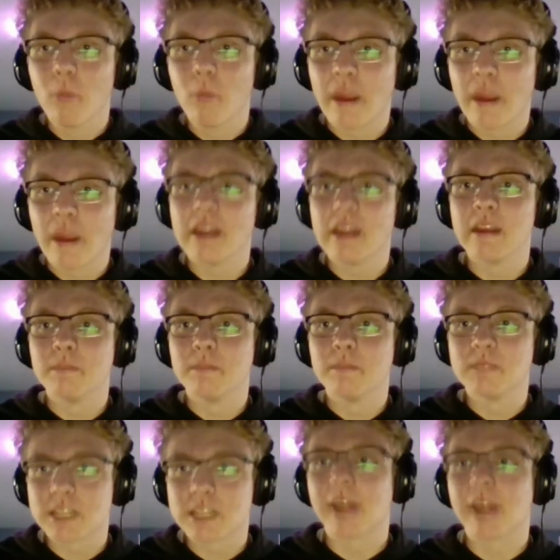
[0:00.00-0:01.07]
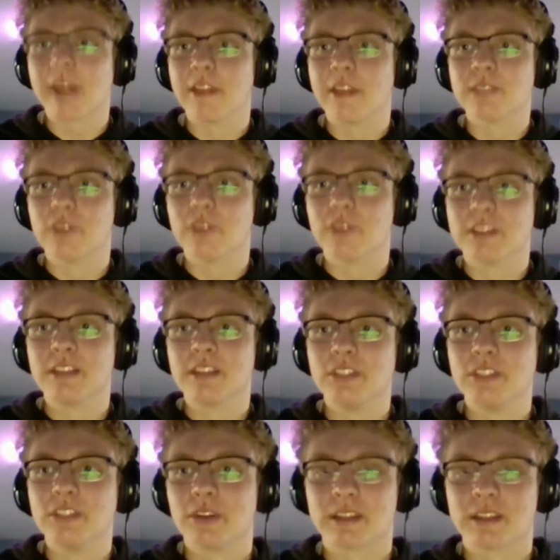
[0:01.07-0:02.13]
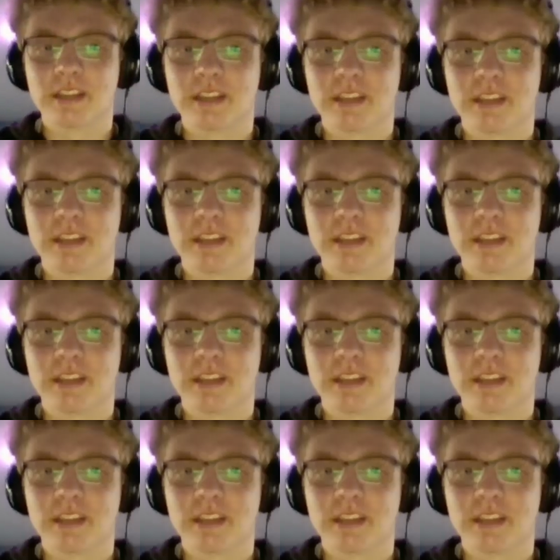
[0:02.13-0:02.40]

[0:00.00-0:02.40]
wait in silence for you to tell a joke. Oh